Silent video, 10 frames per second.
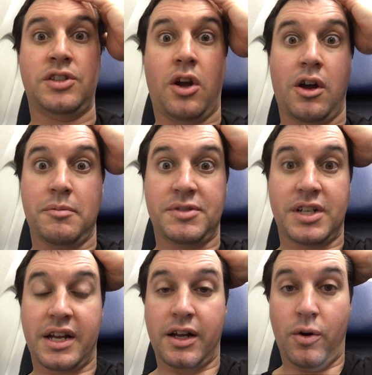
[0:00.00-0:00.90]
was smart? Time
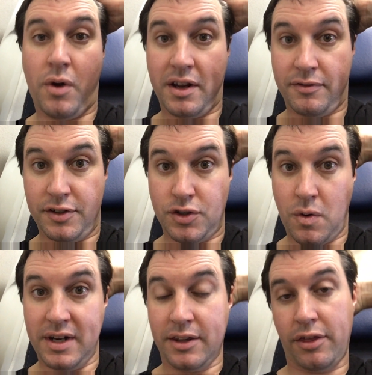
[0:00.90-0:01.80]
check, awake for
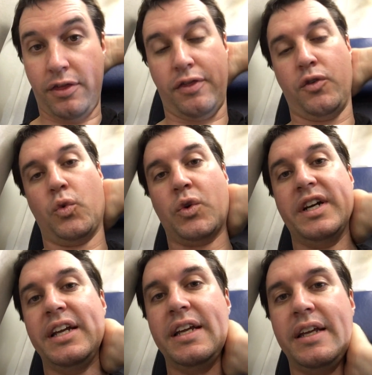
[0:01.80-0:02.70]

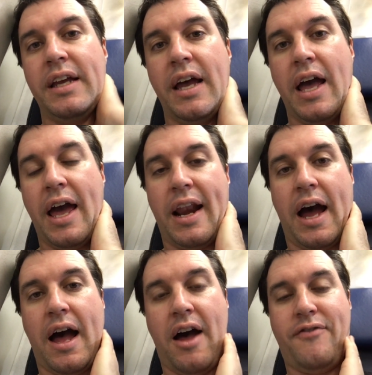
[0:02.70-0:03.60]
twenty-three and a
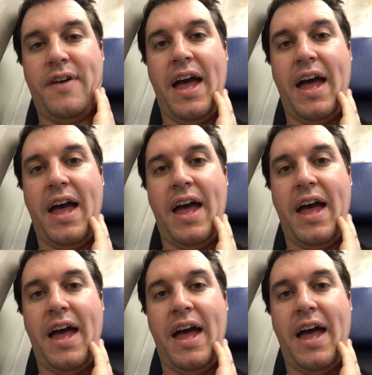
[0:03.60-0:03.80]
half